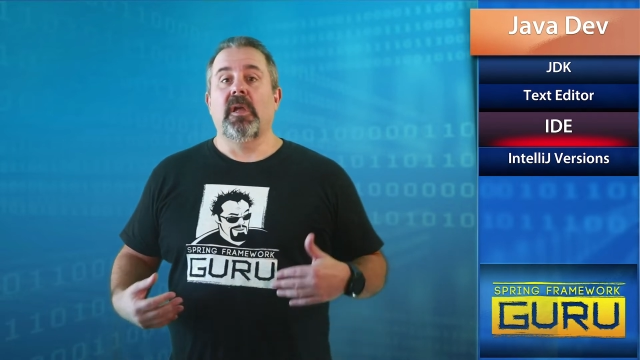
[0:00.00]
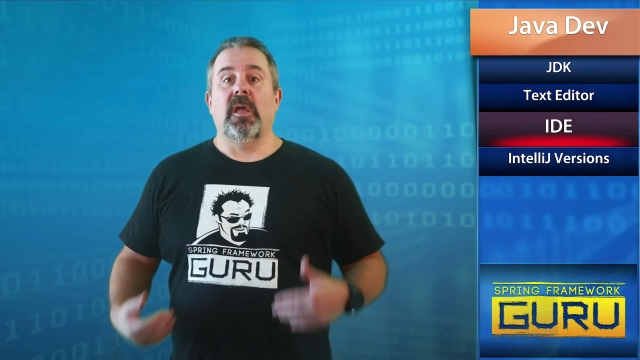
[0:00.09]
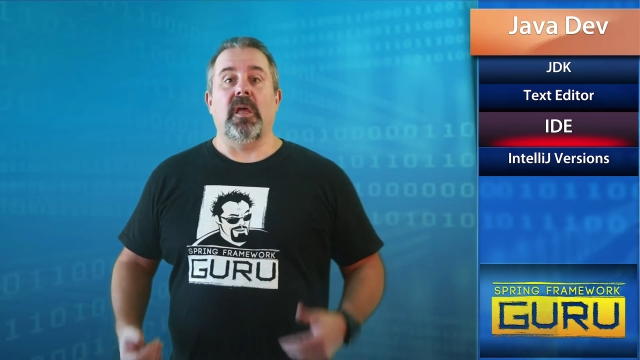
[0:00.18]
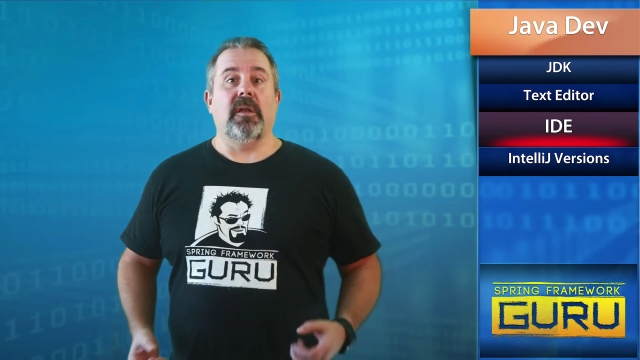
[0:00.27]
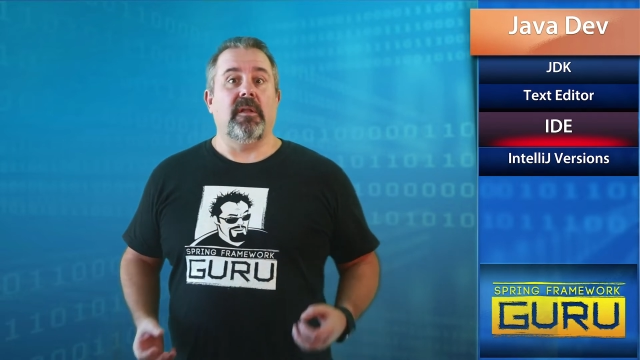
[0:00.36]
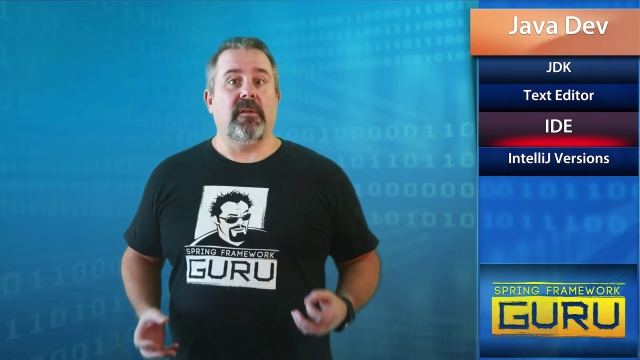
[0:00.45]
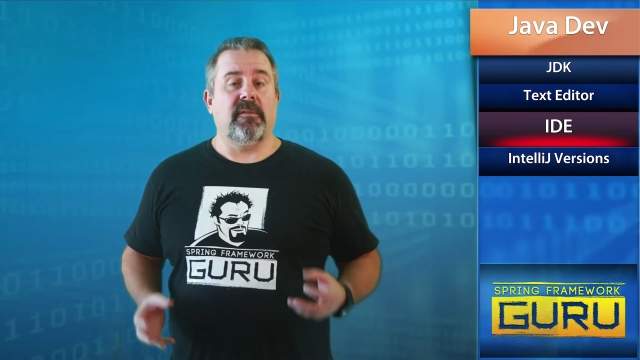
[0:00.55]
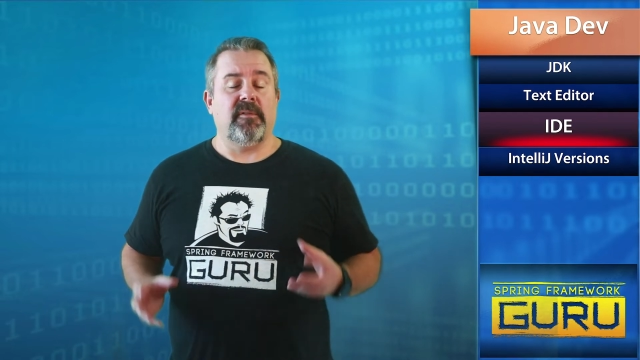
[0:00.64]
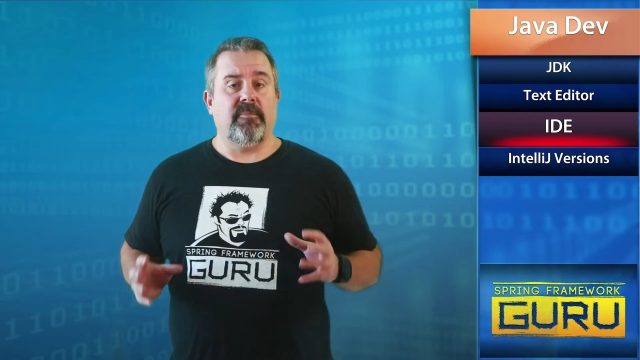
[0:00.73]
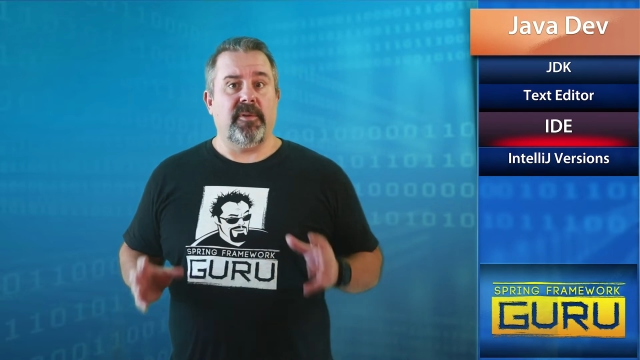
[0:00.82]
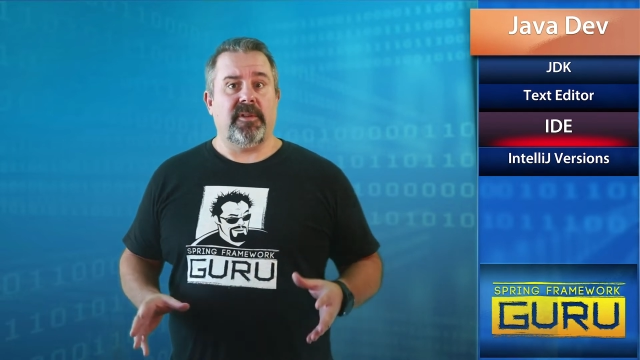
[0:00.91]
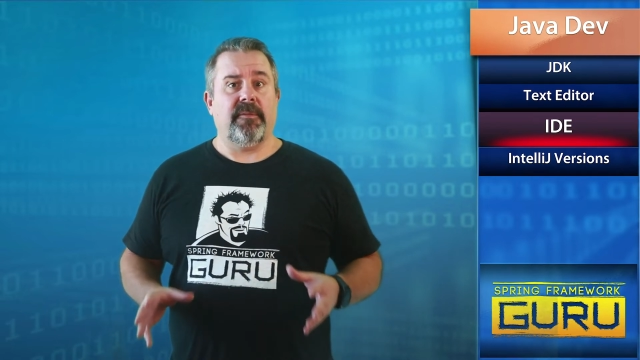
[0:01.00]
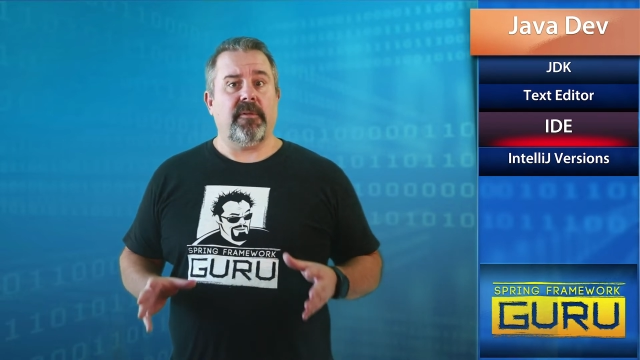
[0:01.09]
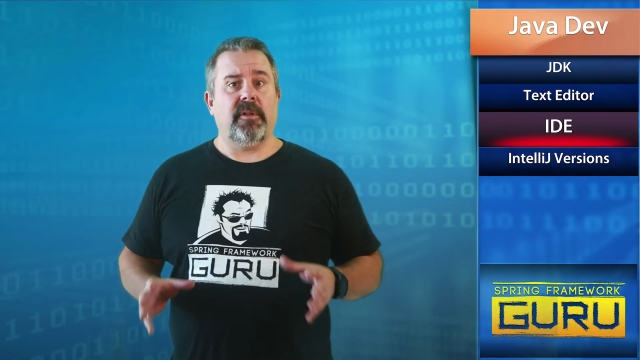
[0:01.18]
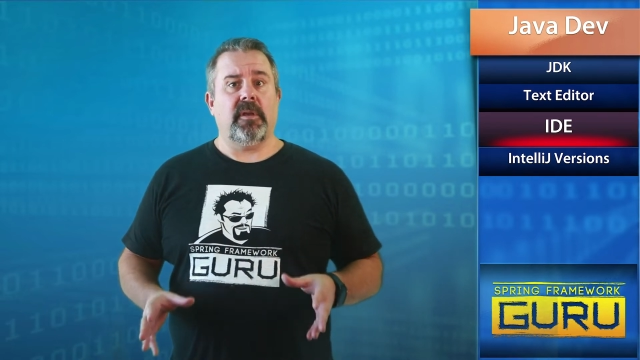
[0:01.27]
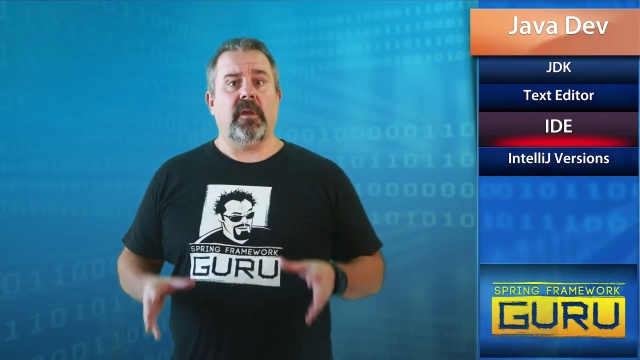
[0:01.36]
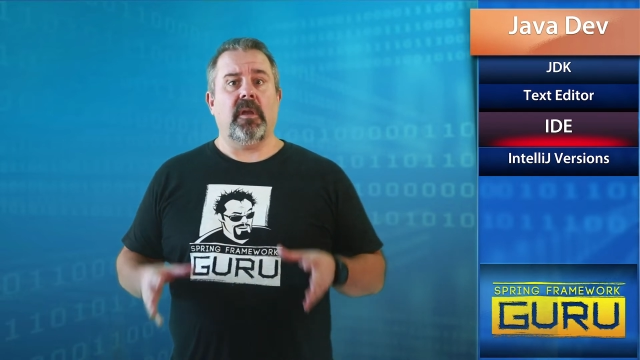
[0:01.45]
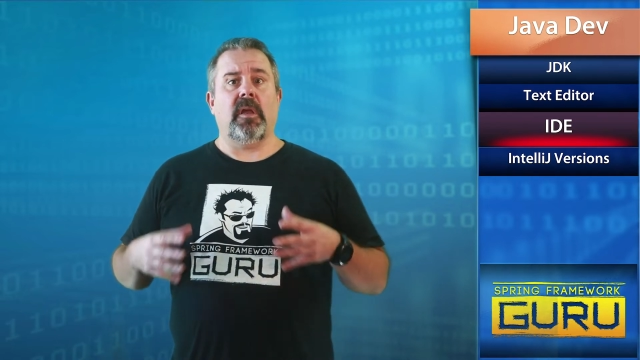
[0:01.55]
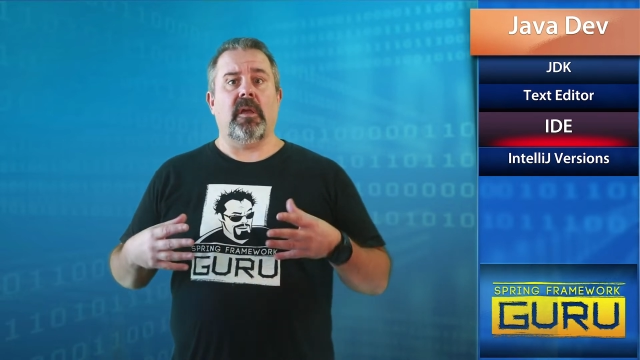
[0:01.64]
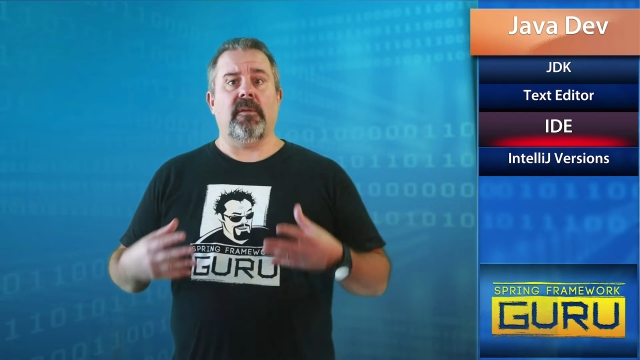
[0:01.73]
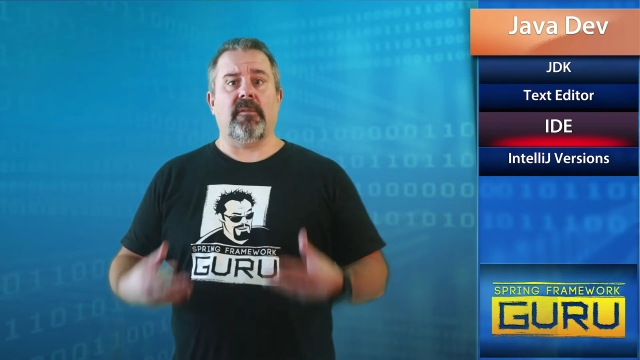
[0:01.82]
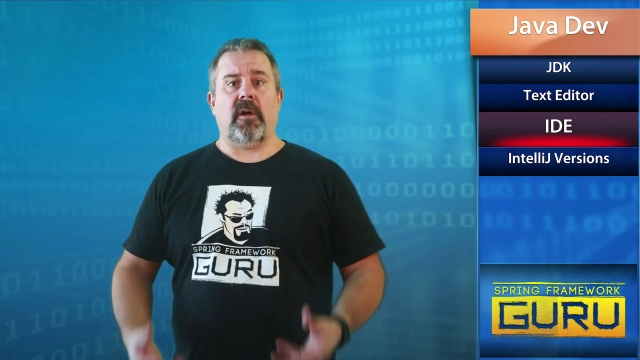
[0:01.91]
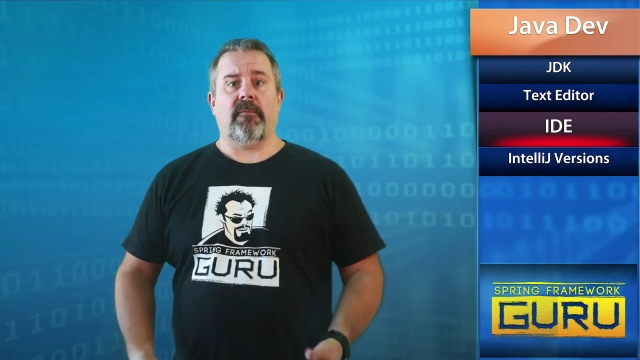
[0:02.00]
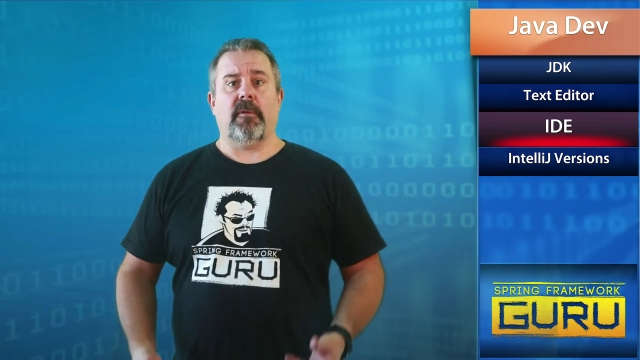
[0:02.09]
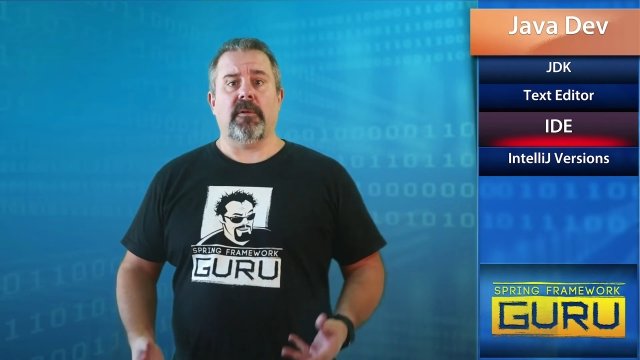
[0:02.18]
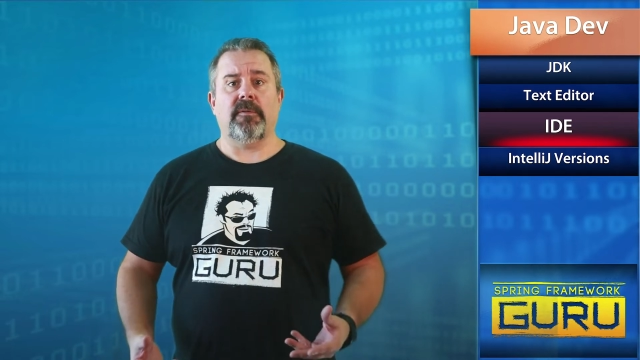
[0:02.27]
and it is specifically a software